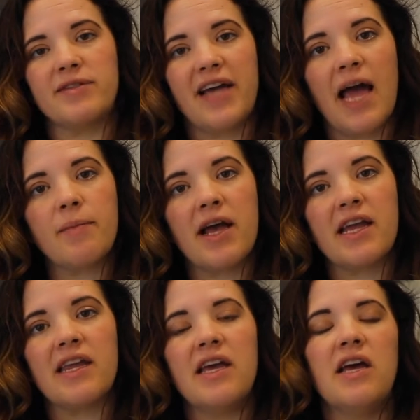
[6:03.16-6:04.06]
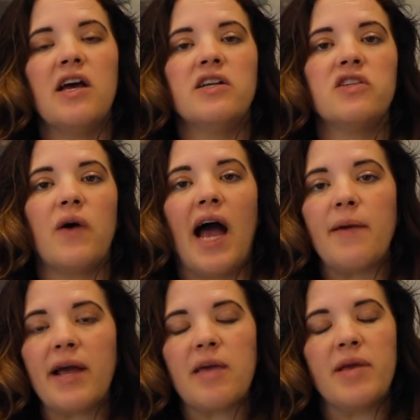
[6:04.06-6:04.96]
timeline. So
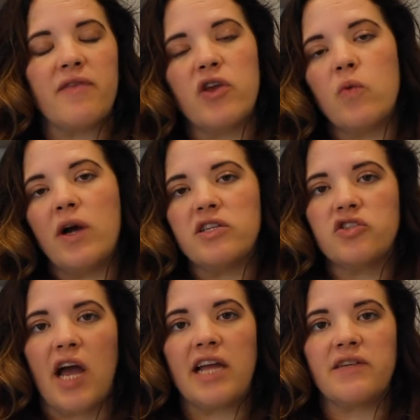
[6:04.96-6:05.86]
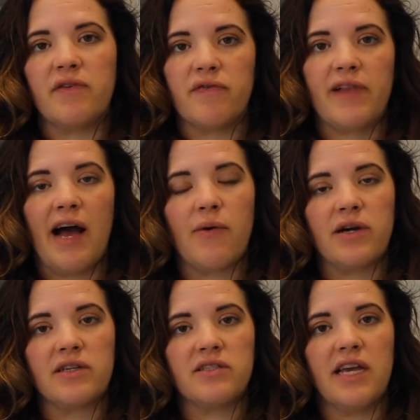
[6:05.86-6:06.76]
I recommend, if you want to try different
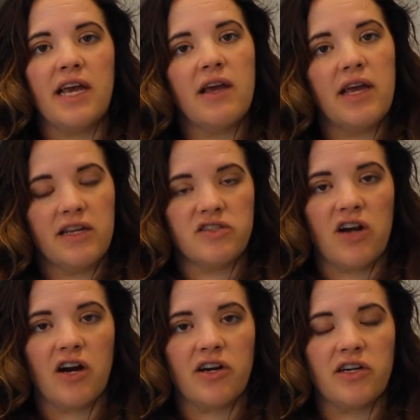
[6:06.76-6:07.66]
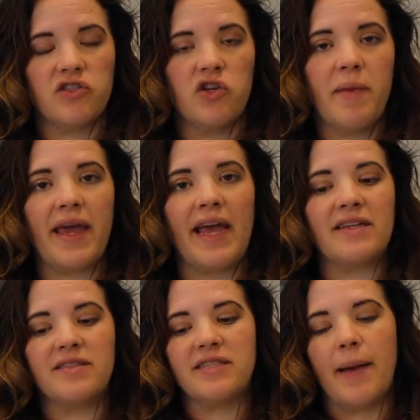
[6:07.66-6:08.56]
flours in a starter, to make
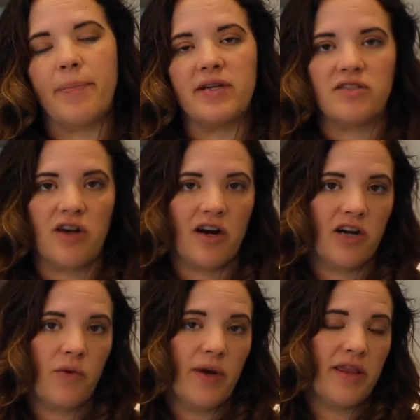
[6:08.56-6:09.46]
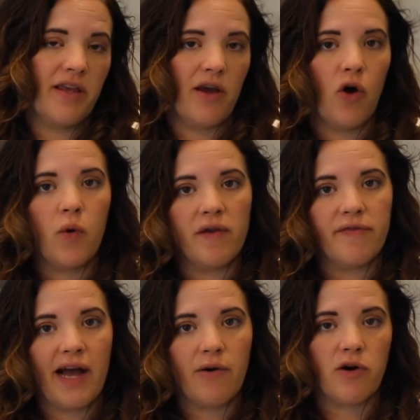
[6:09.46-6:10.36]
a separate starter with the whole wheat
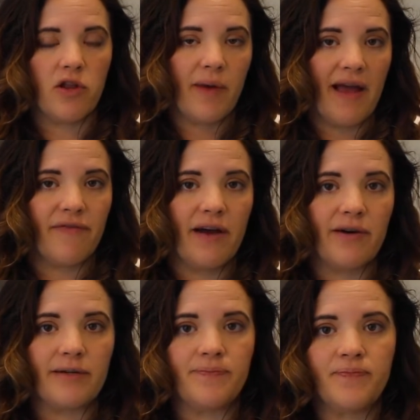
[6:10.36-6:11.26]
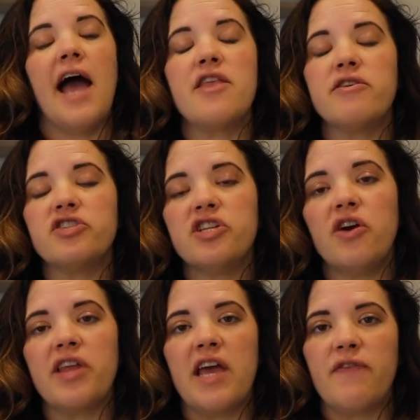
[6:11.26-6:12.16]
flour or the rye flour. And you should
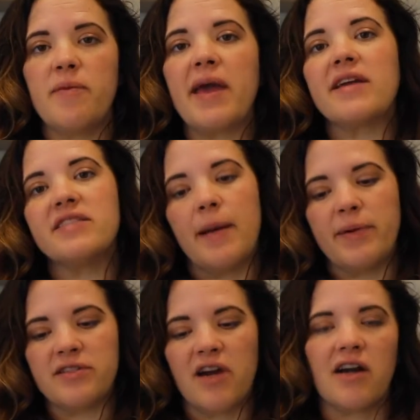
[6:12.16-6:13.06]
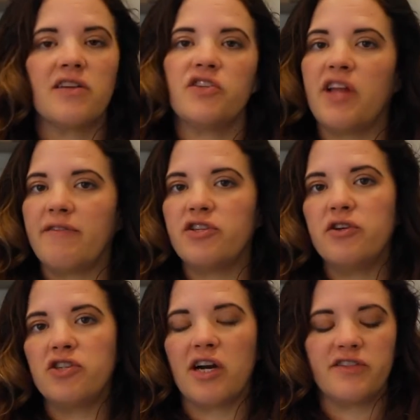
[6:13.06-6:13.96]
know that if you make a separate starter, so you have
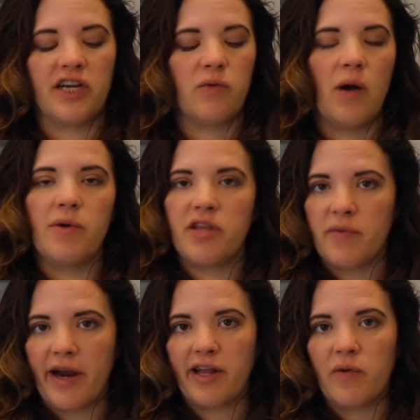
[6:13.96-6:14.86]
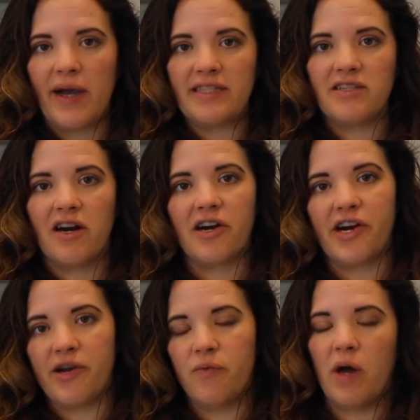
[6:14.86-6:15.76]
2 jars here, one with your regular white
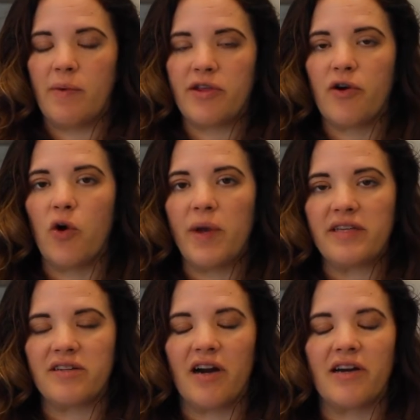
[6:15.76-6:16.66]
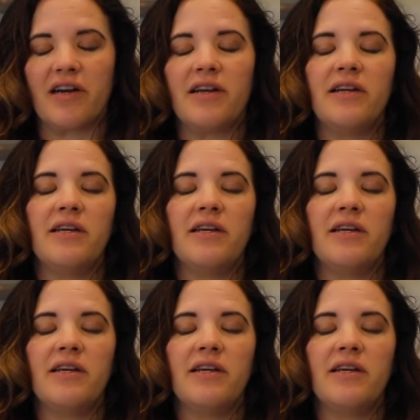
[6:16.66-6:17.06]
starter, one with your whole wheat starter,